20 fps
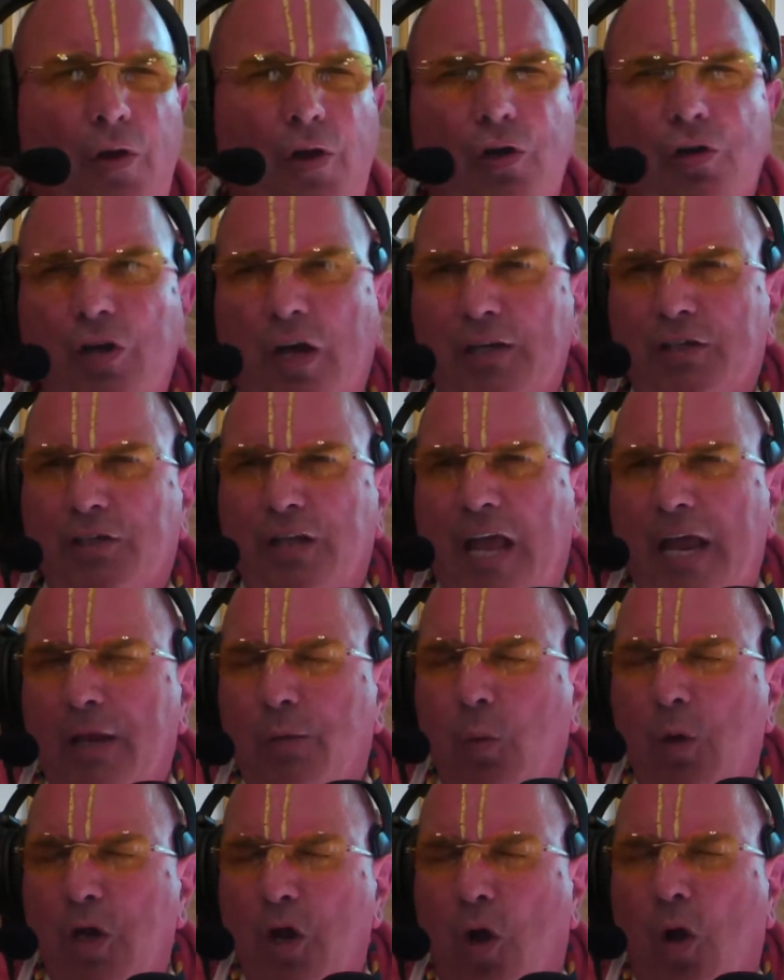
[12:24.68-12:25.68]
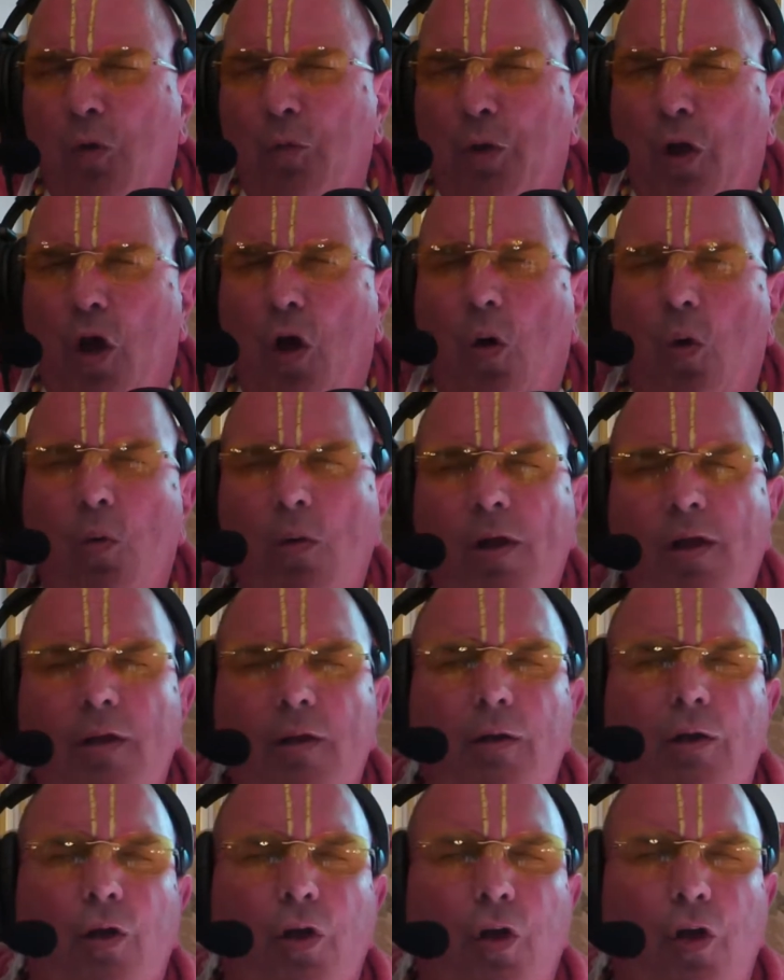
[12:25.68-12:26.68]
Just like we all know,
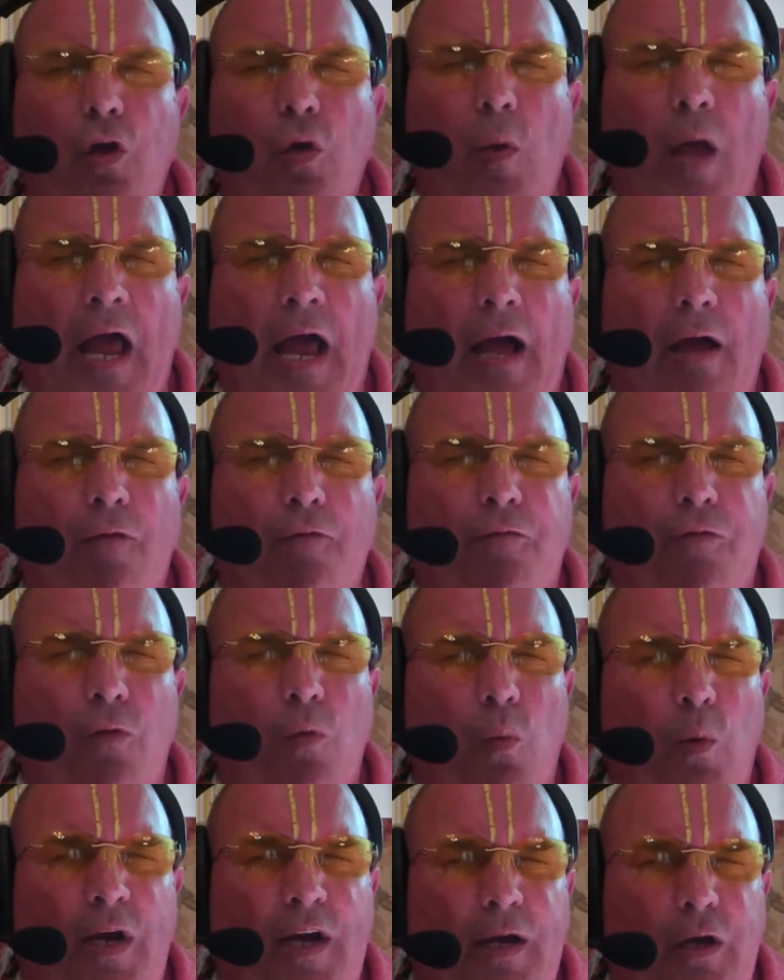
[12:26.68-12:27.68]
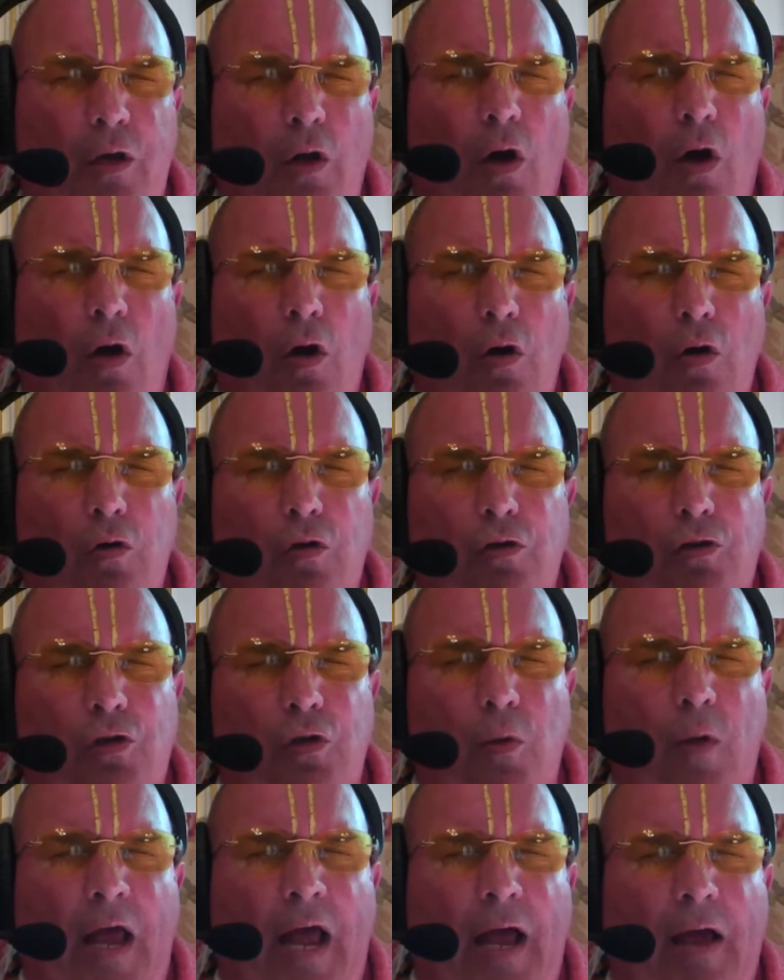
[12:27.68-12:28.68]
you have Windows,
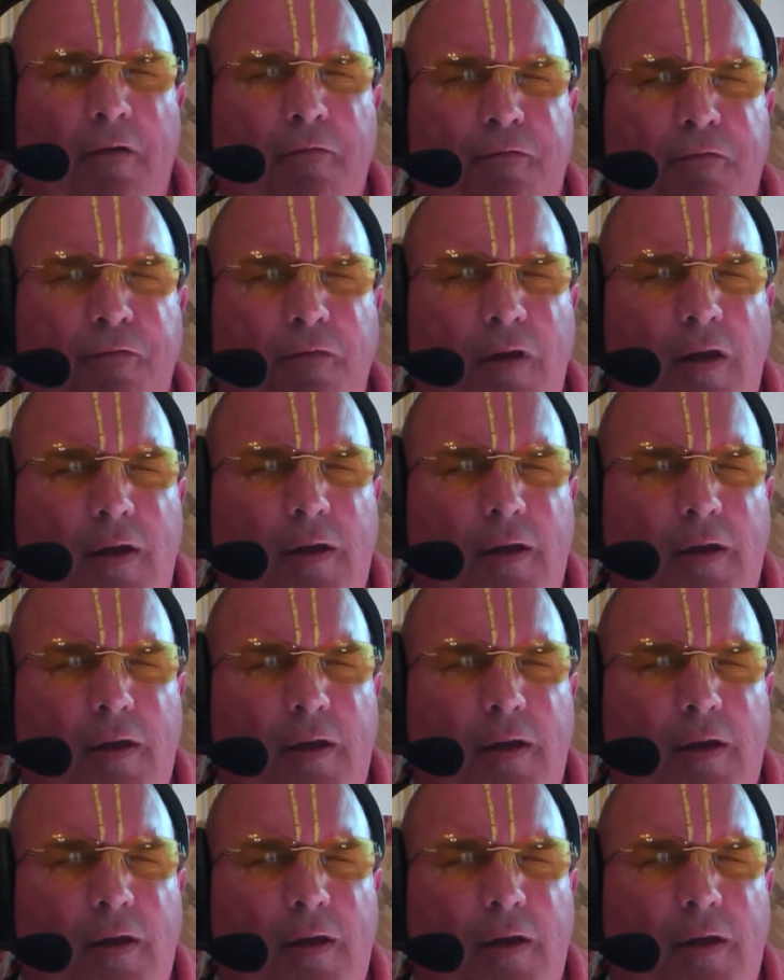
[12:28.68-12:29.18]
you have